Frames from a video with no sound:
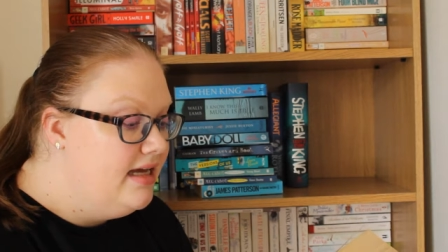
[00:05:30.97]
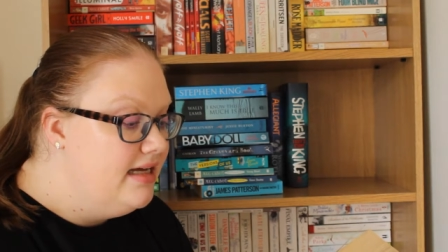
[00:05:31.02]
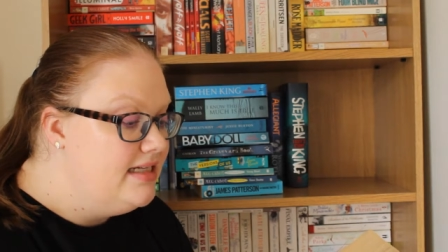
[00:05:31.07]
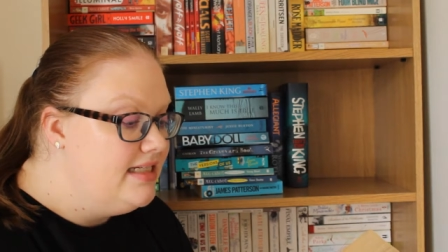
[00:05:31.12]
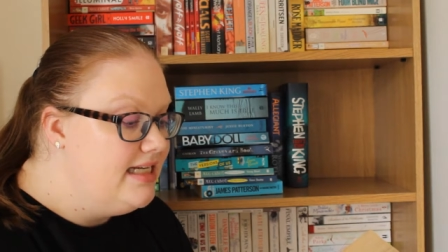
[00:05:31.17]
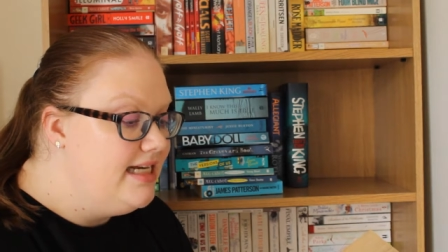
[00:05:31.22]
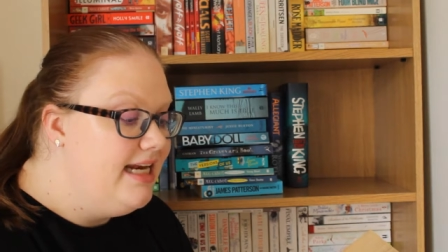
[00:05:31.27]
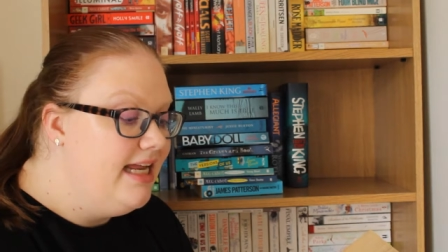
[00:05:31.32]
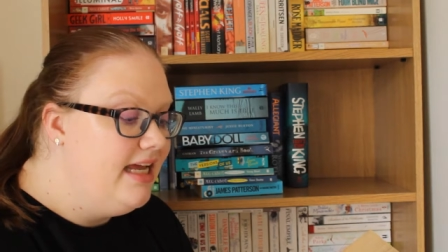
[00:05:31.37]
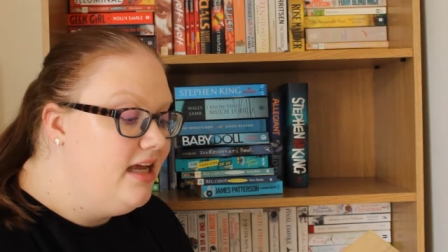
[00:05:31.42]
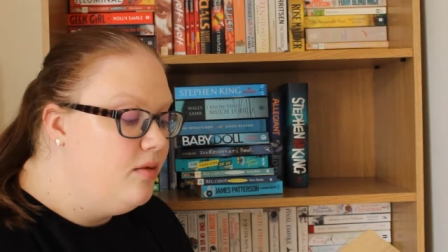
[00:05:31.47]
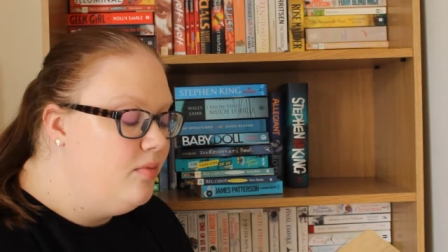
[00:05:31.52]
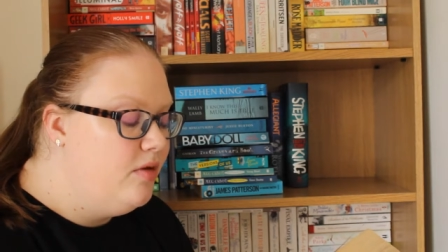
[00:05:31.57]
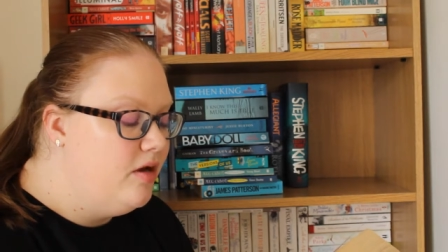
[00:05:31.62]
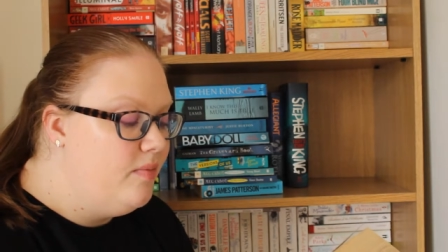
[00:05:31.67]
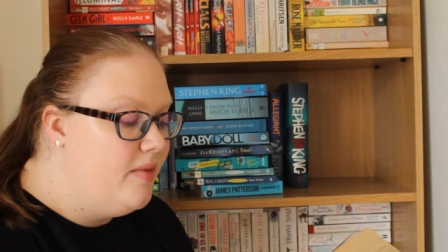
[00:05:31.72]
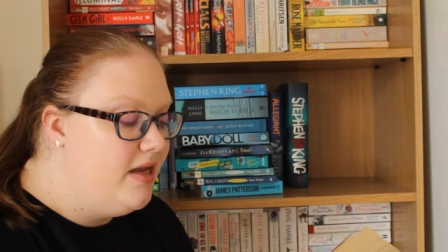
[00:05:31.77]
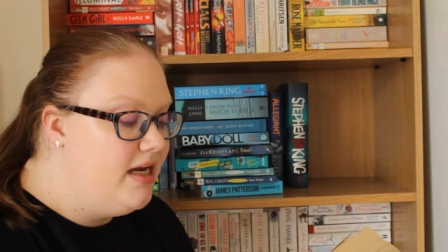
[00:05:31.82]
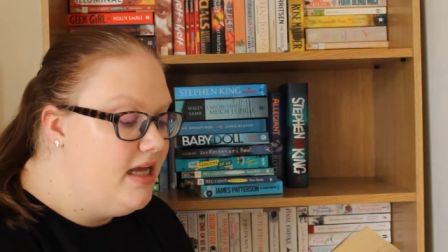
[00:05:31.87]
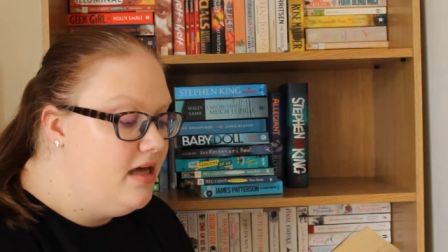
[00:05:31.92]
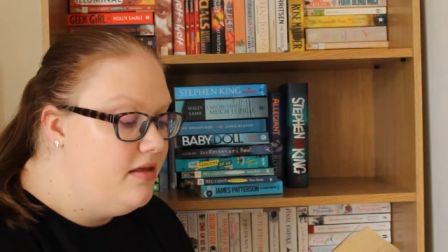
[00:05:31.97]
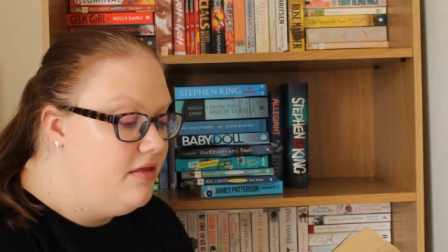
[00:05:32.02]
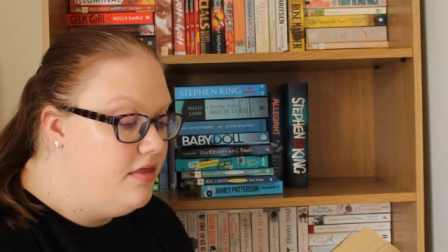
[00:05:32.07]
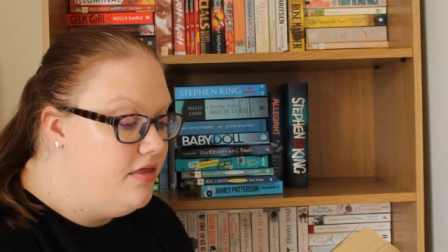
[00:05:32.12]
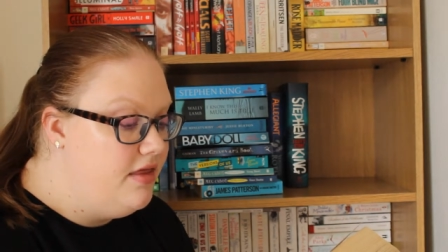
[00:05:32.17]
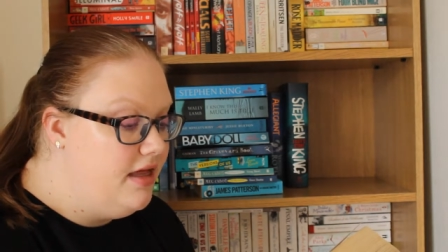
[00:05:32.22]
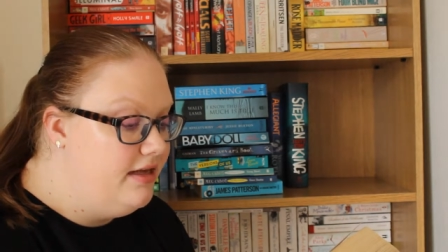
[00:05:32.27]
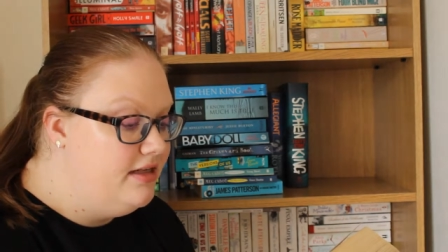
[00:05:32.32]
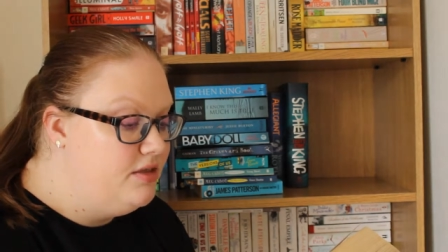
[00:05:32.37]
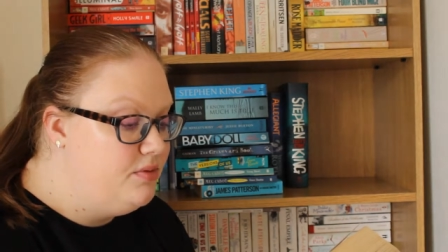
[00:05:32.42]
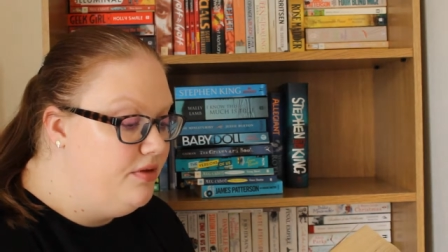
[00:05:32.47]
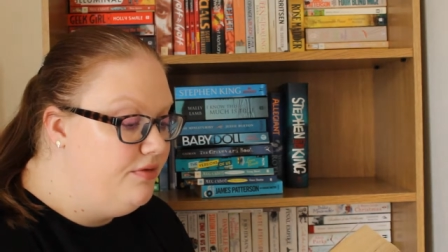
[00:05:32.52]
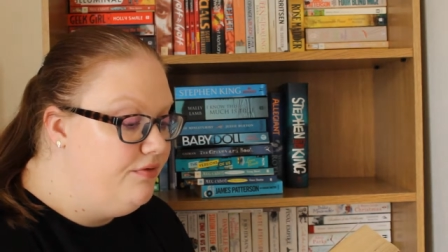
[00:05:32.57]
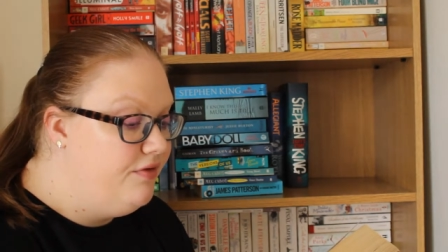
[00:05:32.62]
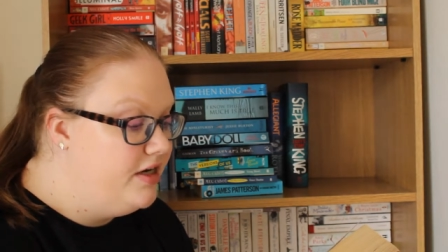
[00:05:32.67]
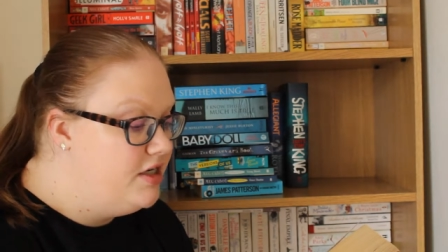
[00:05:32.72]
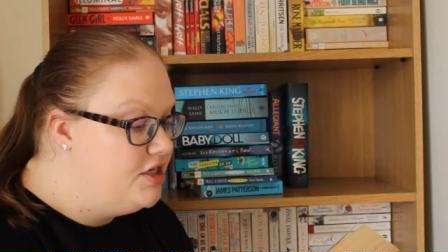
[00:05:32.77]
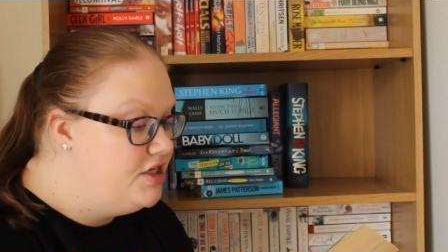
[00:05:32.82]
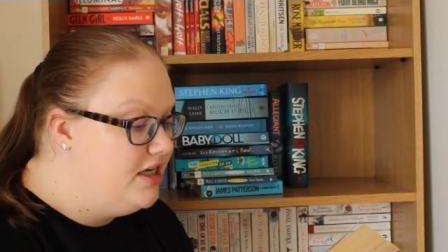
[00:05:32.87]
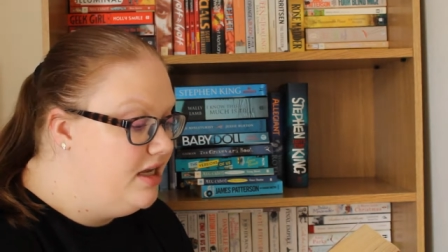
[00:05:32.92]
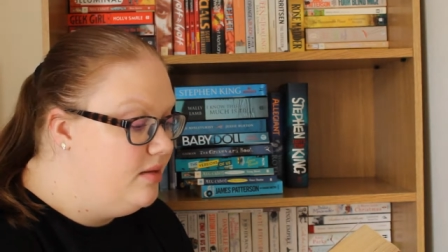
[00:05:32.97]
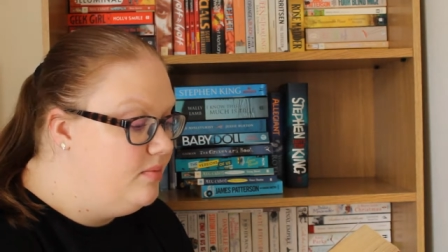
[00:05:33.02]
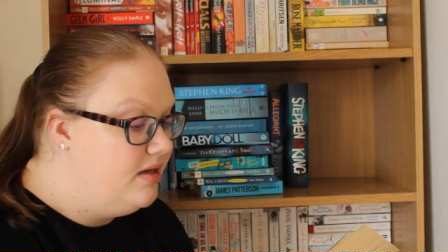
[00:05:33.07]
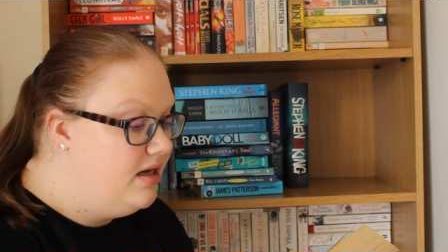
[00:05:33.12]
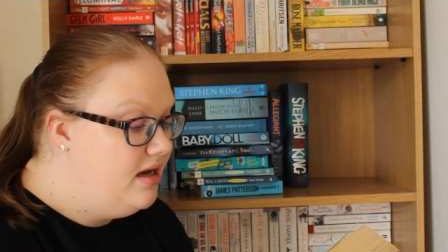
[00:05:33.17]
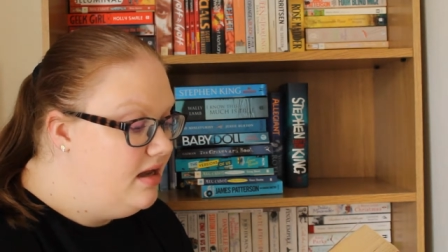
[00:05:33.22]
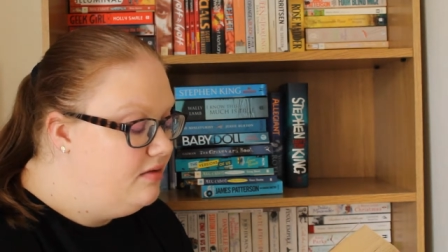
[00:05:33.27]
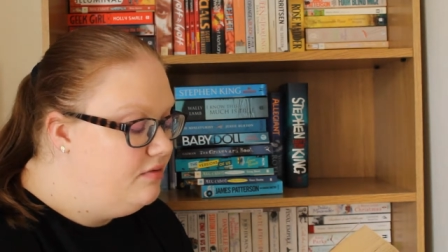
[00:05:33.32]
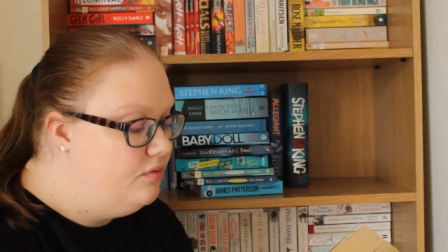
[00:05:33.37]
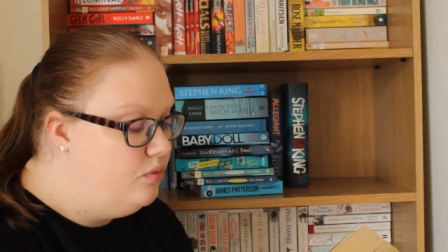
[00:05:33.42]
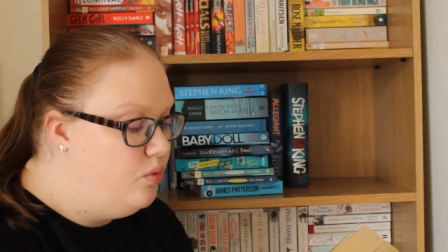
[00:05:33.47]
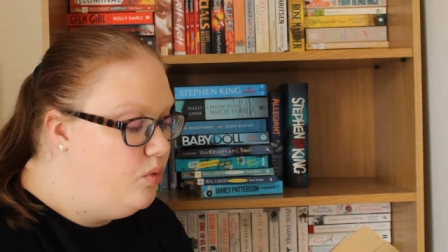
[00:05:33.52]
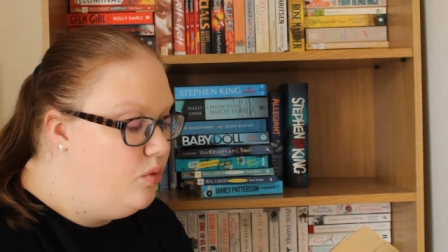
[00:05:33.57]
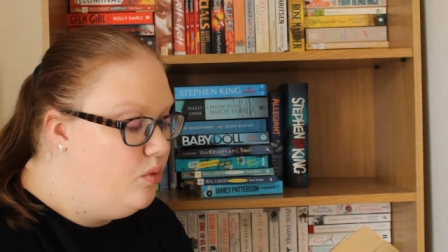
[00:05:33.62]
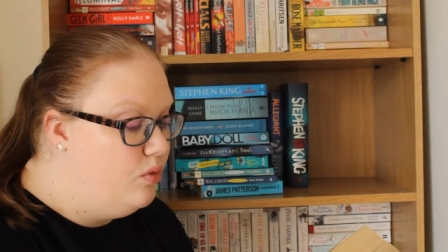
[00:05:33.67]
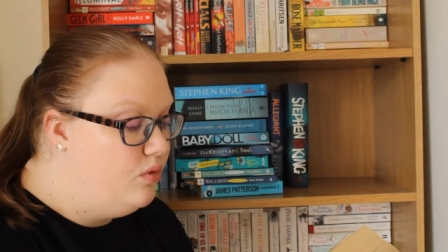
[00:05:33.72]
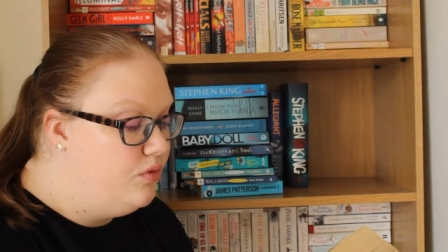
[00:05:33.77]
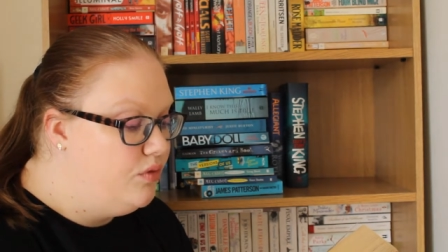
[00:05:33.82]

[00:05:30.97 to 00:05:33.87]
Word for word: dealing, among many other things, with friendship, love, war,